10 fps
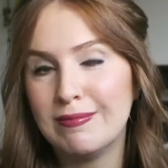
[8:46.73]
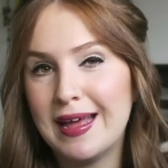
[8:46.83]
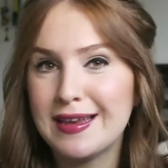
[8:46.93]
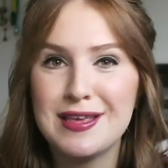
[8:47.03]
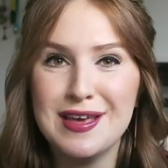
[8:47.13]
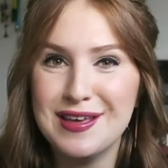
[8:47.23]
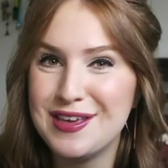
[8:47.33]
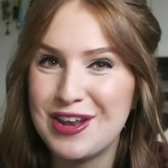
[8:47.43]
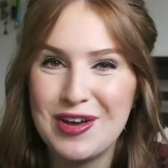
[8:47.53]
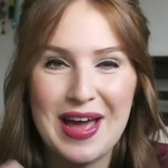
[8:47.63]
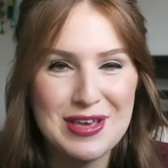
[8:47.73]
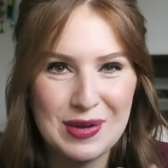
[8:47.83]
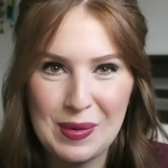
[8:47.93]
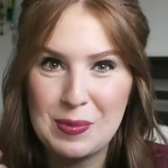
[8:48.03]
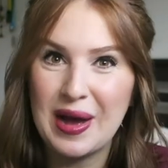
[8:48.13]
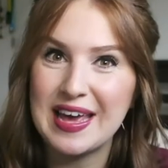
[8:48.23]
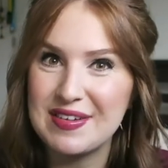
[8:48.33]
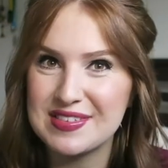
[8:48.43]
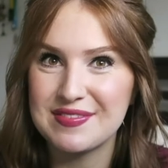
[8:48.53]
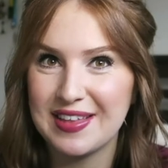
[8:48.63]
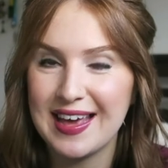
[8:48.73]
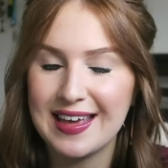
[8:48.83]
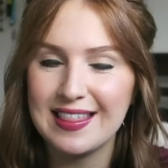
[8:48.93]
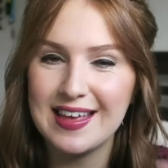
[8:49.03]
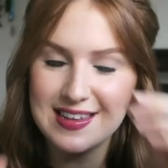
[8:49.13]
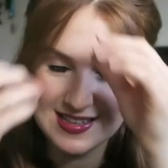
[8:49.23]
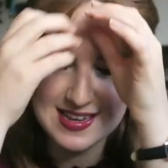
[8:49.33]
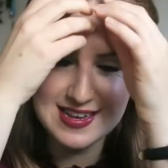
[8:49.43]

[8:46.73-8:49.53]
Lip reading: And you know how you go in waves of liking things.